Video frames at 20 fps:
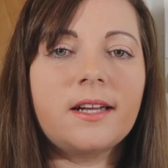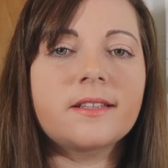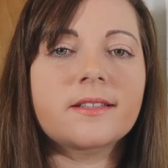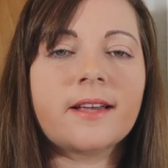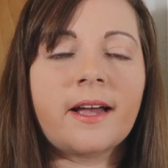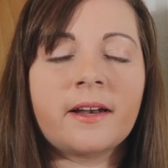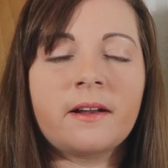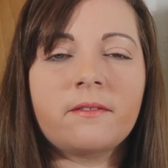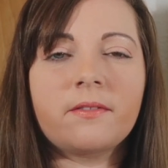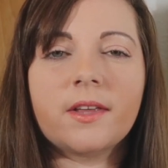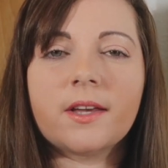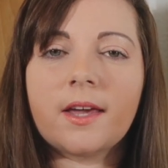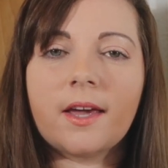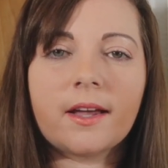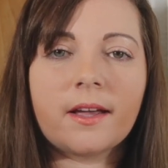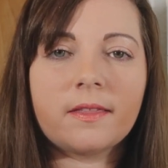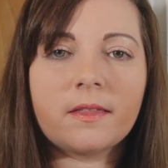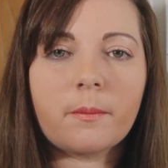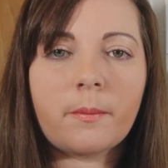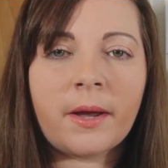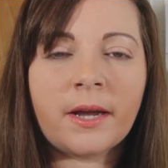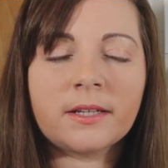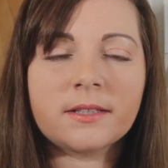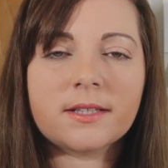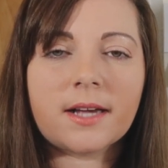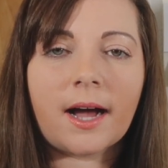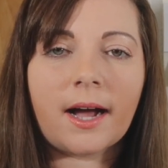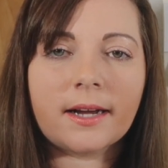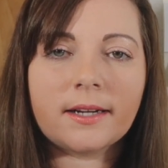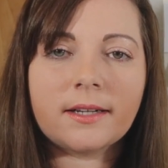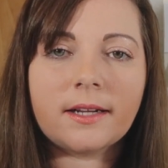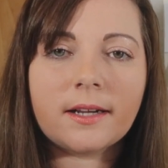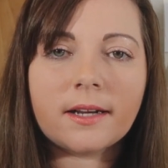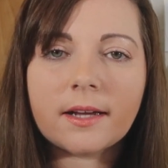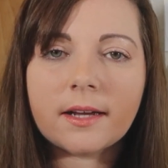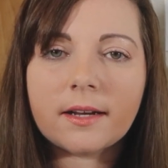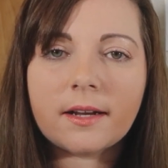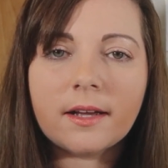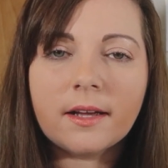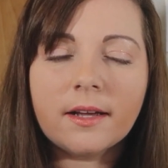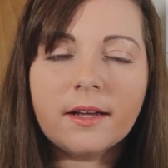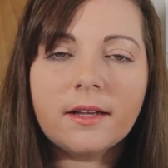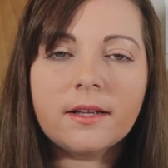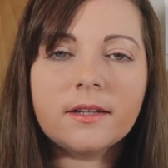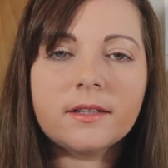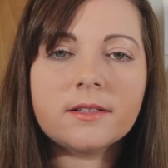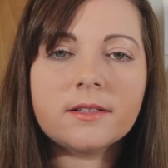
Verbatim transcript: It's kind of the kick in the pants I needed